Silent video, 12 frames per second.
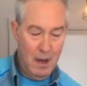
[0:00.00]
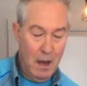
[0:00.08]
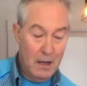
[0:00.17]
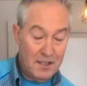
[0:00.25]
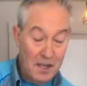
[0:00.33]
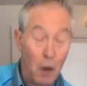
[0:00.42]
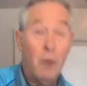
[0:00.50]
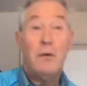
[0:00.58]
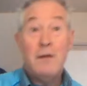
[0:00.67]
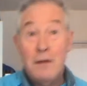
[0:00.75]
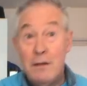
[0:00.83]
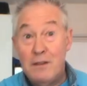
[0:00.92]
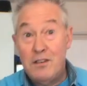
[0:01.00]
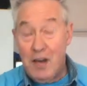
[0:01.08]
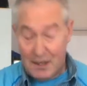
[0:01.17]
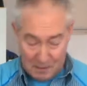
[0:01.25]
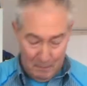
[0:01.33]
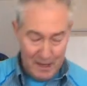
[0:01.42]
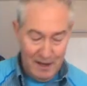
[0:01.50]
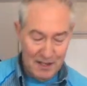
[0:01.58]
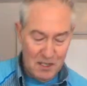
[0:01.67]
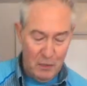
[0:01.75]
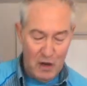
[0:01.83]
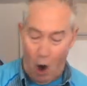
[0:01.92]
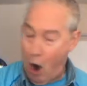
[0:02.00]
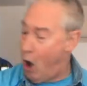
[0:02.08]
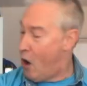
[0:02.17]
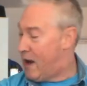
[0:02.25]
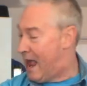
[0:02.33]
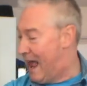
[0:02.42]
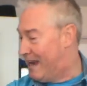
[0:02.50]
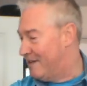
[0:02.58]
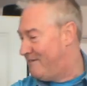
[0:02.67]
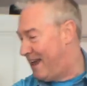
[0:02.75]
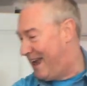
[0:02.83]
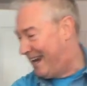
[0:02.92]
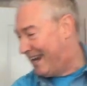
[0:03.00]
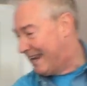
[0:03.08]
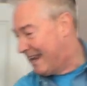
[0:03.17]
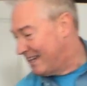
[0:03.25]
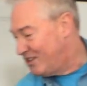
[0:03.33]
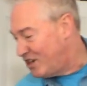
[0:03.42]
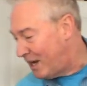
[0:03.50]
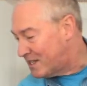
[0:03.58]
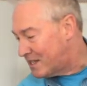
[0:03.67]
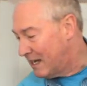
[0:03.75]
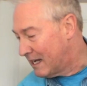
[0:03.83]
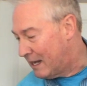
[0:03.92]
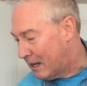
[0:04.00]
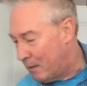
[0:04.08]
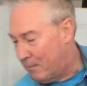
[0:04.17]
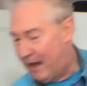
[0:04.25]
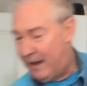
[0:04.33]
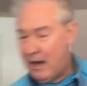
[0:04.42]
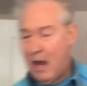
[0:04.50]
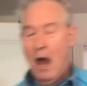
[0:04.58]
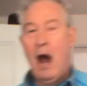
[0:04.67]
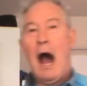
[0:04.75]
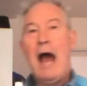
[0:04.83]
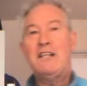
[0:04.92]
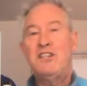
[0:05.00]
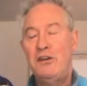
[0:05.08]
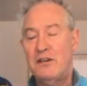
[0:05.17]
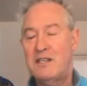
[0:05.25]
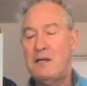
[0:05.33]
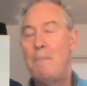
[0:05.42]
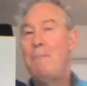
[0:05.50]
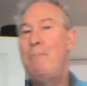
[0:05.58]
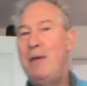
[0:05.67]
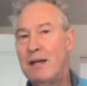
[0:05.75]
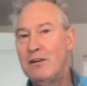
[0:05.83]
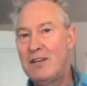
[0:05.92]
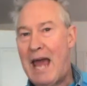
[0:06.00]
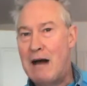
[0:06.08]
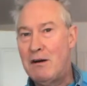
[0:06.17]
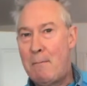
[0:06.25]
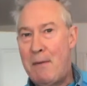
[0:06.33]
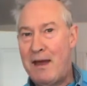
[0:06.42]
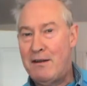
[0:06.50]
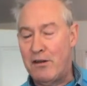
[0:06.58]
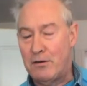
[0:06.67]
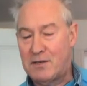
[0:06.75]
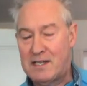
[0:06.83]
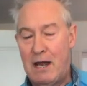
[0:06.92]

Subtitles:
So, just because we are elevating just a little bit, I took some pickled jalapenos.